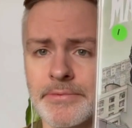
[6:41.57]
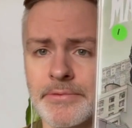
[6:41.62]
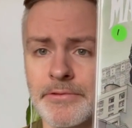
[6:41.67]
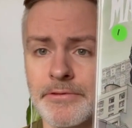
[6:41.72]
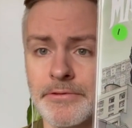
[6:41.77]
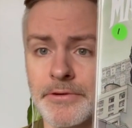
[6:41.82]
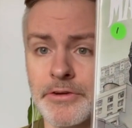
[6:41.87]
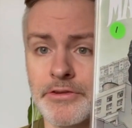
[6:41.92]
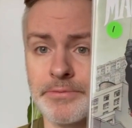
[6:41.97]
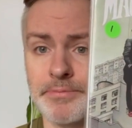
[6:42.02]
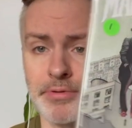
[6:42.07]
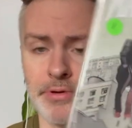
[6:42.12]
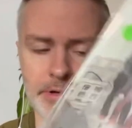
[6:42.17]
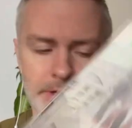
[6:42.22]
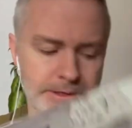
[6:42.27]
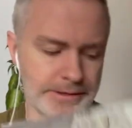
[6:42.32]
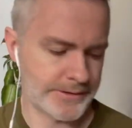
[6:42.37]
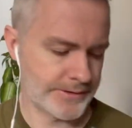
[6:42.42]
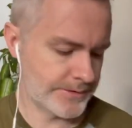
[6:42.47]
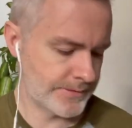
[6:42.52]
first
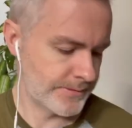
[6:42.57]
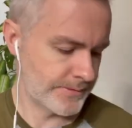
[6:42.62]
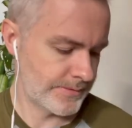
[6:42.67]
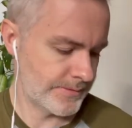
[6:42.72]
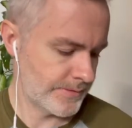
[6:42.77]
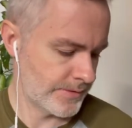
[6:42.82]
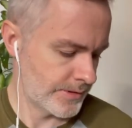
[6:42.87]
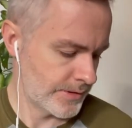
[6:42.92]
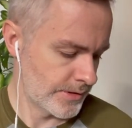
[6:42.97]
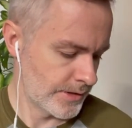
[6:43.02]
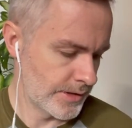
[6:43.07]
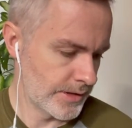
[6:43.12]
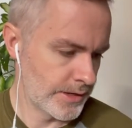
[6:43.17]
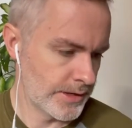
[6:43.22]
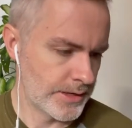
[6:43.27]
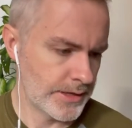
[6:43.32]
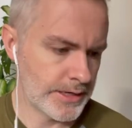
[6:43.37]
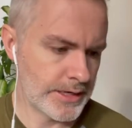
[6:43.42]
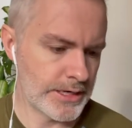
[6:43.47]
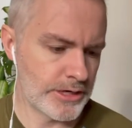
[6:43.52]
print,
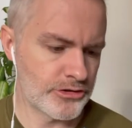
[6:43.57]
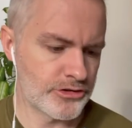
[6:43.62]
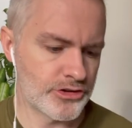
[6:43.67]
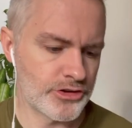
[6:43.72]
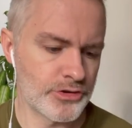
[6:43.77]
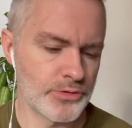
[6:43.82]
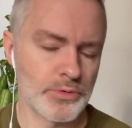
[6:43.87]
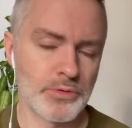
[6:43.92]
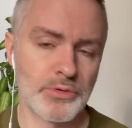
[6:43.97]
issue